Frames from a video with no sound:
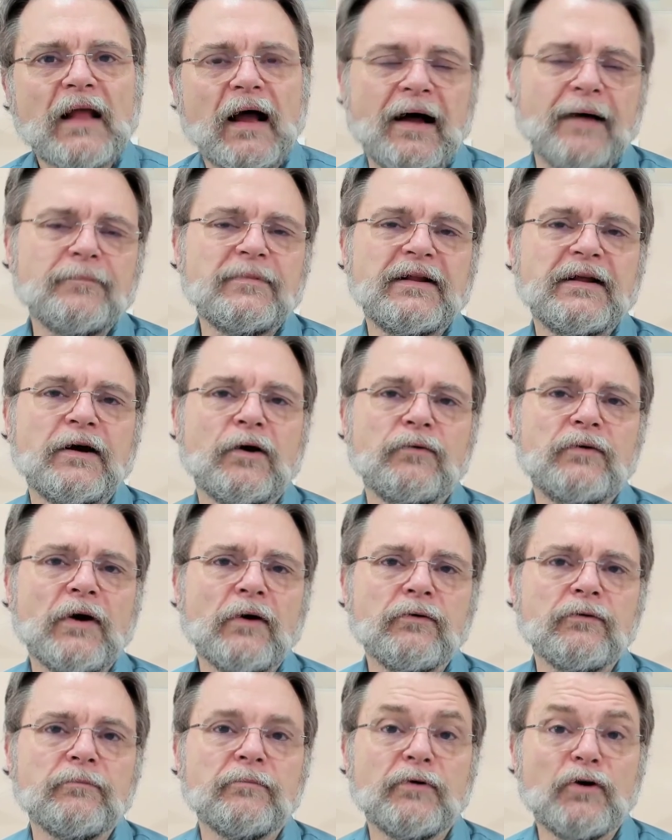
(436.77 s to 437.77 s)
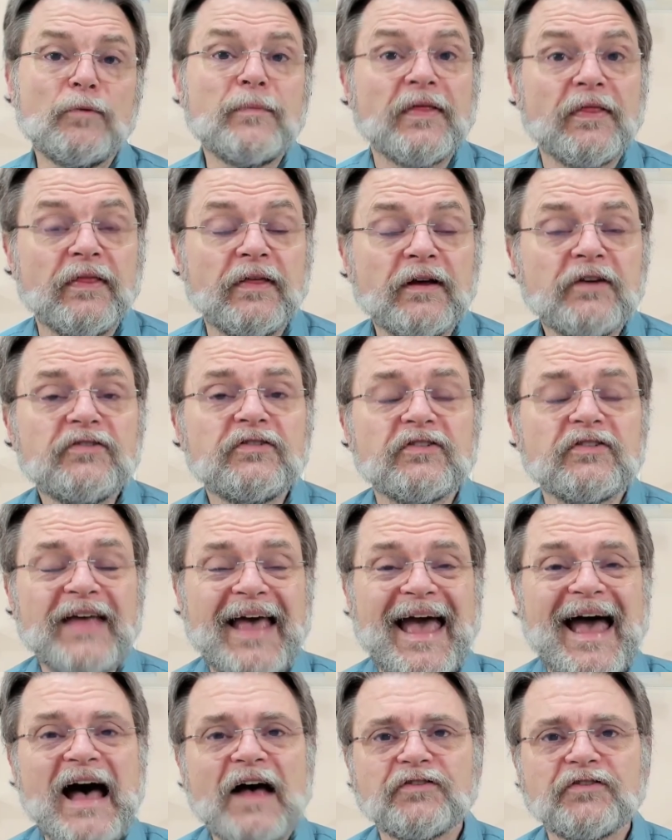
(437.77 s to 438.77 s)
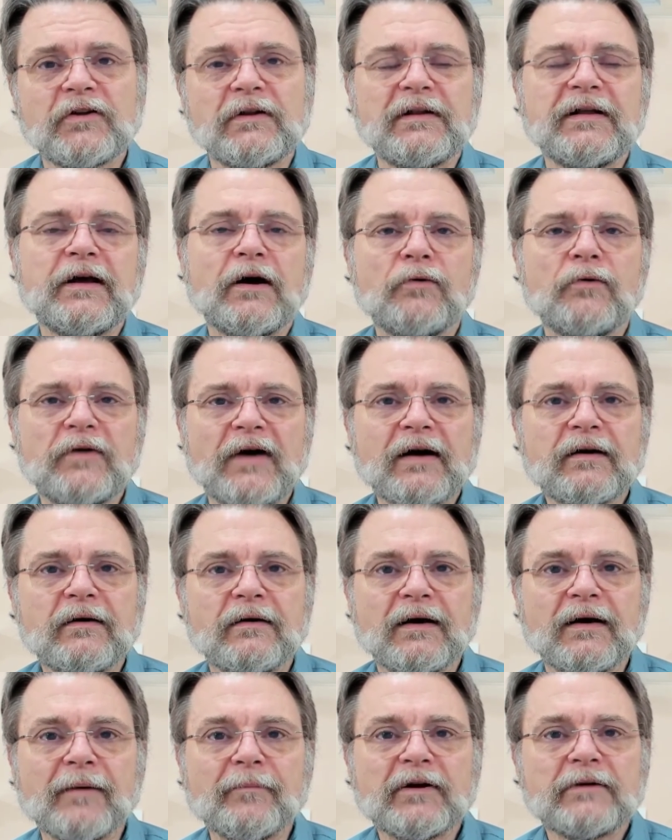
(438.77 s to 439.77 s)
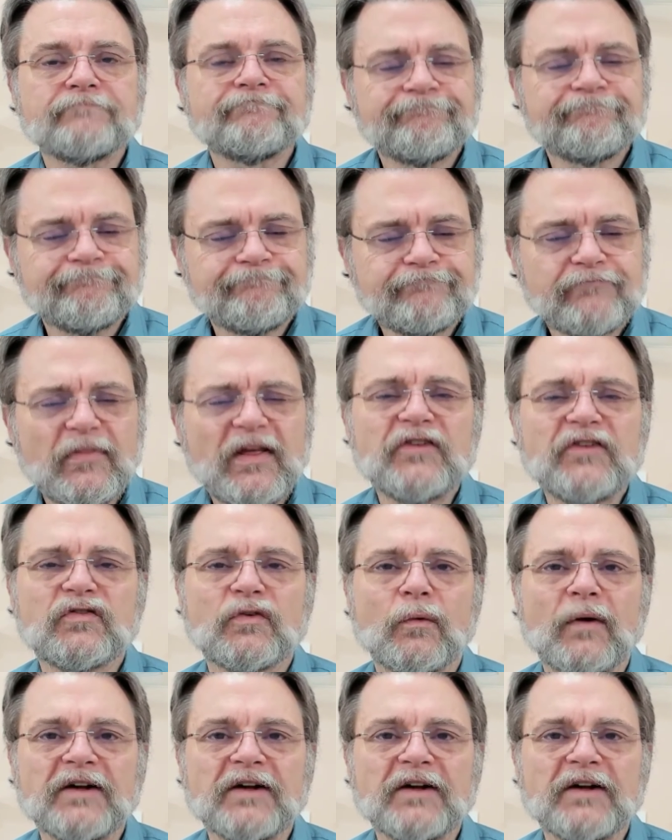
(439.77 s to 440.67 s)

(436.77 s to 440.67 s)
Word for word: I'm Leo Notenboom, and this is AskLeo.com. Thanks for